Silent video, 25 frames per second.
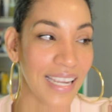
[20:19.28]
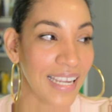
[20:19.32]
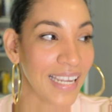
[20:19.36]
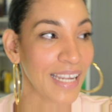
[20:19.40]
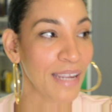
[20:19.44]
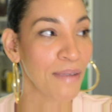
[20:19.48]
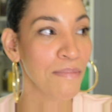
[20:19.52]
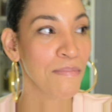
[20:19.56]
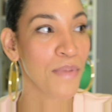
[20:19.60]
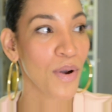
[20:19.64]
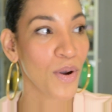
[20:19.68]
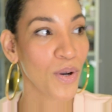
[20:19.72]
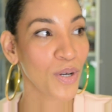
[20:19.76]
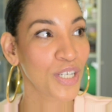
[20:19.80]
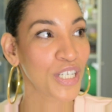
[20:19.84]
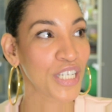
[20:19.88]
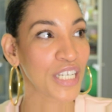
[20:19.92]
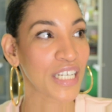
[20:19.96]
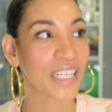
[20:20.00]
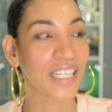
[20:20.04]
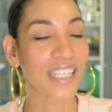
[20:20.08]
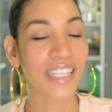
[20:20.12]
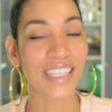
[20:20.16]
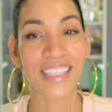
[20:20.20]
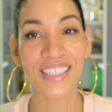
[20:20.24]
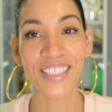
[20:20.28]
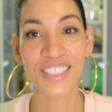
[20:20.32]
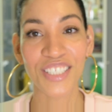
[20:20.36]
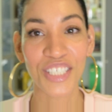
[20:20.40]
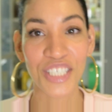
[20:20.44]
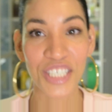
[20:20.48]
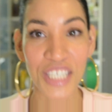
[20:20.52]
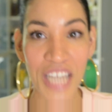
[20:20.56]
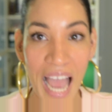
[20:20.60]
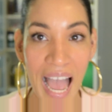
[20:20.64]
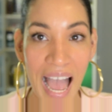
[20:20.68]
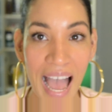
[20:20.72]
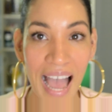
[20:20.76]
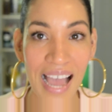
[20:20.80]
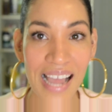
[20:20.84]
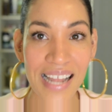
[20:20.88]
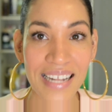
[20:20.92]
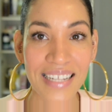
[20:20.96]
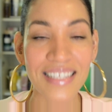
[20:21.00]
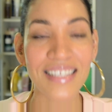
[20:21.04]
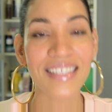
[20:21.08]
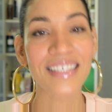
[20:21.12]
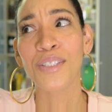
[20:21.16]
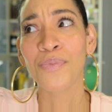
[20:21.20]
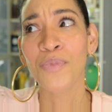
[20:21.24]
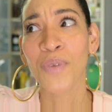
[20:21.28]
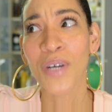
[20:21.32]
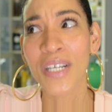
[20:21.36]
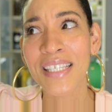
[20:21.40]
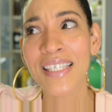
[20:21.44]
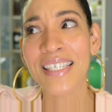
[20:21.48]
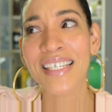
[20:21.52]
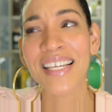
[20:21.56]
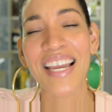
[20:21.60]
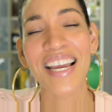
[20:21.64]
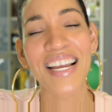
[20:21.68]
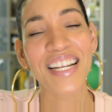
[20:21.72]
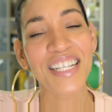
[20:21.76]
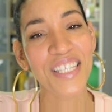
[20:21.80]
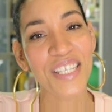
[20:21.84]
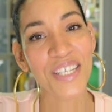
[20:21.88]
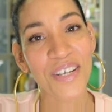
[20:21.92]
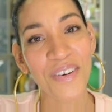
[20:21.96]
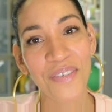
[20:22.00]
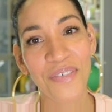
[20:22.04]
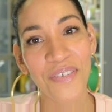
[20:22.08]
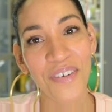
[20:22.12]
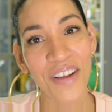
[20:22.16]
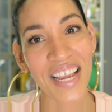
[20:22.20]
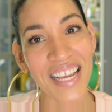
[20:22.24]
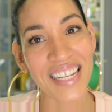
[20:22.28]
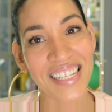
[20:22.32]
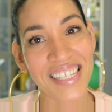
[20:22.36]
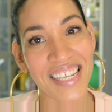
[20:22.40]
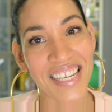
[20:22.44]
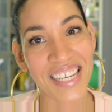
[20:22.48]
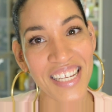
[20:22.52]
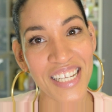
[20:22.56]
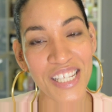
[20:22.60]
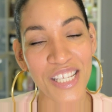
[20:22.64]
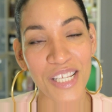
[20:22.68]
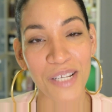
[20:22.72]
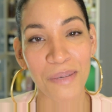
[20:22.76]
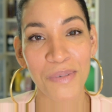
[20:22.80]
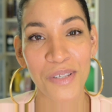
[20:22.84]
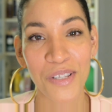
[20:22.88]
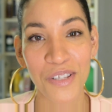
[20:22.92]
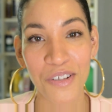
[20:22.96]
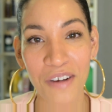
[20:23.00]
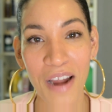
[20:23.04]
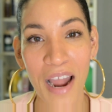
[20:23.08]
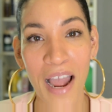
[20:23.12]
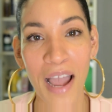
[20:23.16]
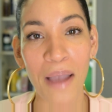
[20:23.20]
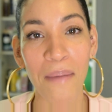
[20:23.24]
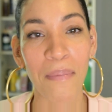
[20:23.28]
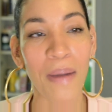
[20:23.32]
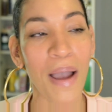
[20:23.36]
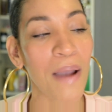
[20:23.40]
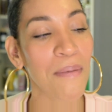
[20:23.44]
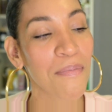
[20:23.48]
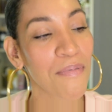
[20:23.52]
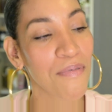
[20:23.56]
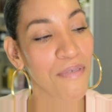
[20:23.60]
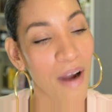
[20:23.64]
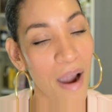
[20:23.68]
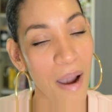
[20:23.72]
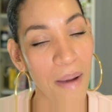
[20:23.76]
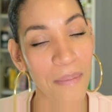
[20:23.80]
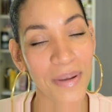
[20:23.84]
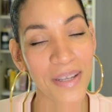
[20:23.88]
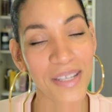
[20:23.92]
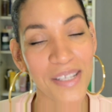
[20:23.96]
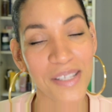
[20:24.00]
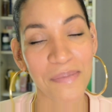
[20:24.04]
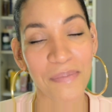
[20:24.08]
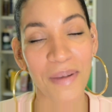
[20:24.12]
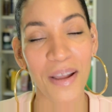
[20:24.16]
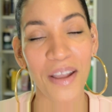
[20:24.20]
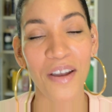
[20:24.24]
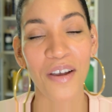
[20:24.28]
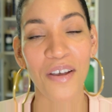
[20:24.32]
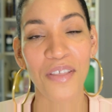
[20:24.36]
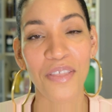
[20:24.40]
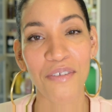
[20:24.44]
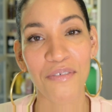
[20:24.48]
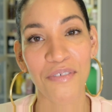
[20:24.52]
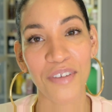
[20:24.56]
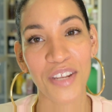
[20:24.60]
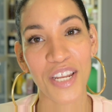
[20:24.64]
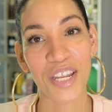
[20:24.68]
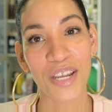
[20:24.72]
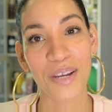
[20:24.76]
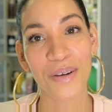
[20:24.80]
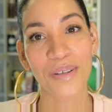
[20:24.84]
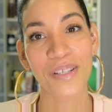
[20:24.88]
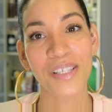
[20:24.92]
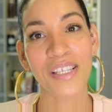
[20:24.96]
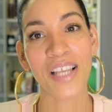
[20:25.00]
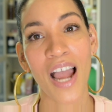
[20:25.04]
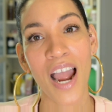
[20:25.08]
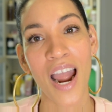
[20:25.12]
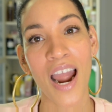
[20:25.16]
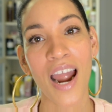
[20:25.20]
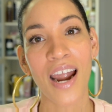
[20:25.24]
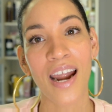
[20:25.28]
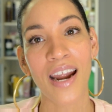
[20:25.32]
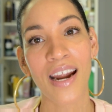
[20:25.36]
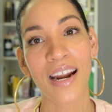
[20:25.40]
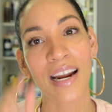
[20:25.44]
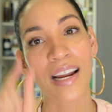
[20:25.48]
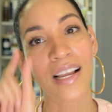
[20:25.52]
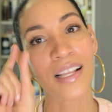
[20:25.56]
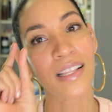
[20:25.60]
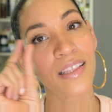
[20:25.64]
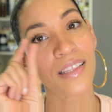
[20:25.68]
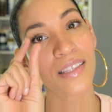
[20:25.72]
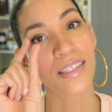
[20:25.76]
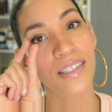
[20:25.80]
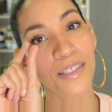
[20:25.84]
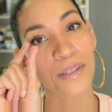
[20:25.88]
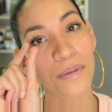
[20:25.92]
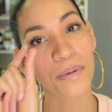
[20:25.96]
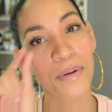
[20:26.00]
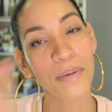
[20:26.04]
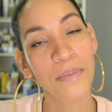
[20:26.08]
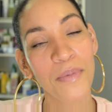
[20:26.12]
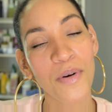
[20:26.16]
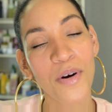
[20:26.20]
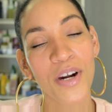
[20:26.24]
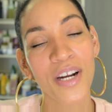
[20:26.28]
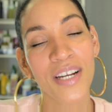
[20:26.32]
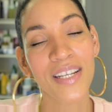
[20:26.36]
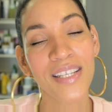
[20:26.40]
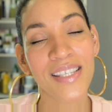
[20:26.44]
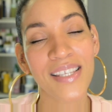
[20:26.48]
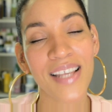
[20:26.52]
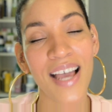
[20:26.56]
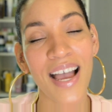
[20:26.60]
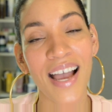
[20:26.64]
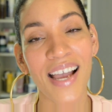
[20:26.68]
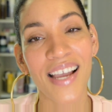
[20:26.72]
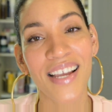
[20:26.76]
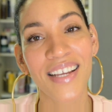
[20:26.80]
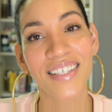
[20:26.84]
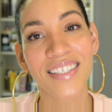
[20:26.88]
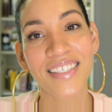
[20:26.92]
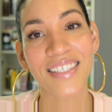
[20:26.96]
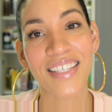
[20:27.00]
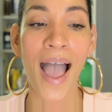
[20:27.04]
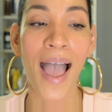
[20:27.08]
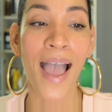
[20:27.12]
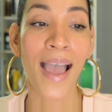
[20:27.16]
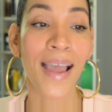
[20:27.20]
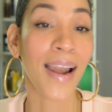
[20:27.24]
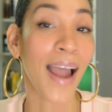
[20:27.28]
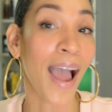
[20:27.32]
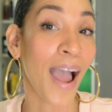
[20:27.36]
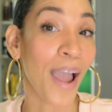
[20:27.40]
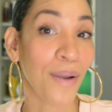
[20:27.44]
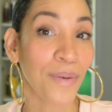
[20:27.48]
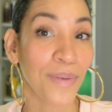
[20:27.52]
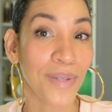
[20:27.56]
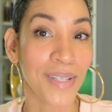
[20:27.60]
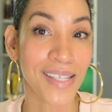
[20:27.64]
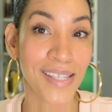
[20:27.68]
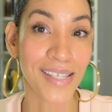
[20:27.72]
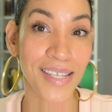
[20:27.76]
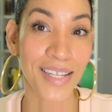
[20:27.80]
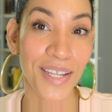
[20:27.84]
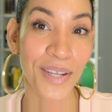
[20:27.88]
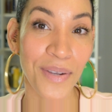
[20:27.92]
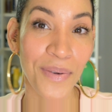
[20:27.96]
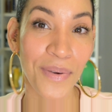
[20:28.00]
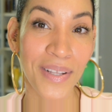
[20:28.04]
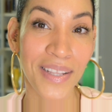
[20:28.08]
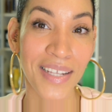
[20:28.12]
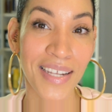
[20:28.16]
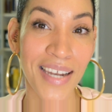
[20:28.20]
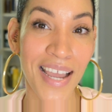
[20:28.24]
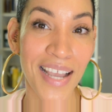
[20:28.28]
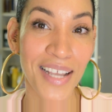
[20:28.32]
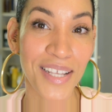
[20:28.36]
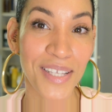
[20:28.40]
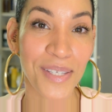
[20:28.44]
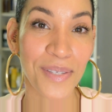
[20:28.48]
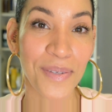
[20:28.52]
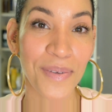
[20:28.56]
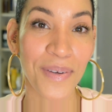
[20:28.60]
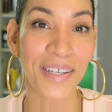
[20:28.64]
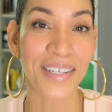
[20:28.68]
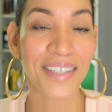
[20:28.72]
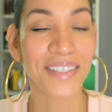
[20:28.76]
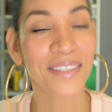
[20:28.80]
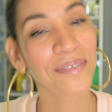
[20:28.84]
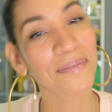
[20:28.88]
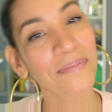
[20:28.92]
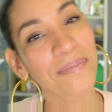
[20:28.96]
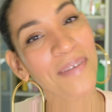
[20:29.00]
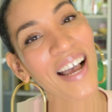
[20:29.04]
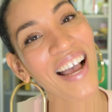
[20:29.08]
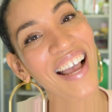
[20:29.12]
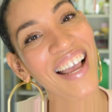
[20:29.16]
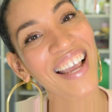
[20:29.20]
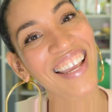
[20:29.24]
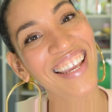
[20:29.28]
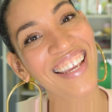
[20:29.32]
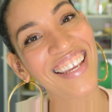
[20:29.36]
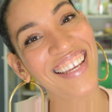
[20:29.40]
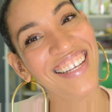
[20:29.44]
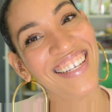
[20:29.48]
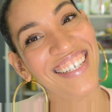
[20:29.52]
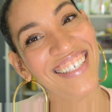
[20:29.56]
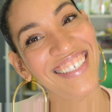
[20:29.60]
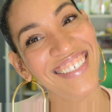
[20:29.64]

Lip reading: emotional chat. Once again, don't forget to hit subscribe. I promise my other videos are a little bit more concise, and I will see you on the next one. Bye.